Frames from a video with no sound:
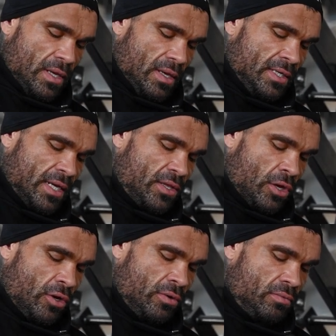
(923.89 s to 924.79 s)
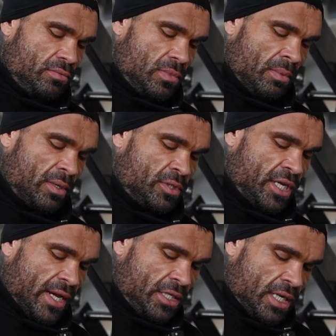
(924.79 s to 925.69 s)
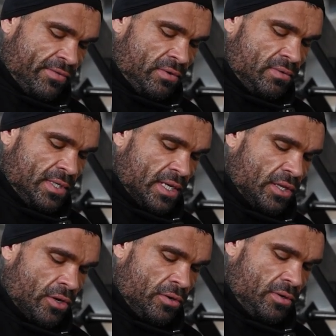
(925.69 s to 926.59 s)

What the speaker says: He's like, no. I'm like, what, GH even? He's like, no.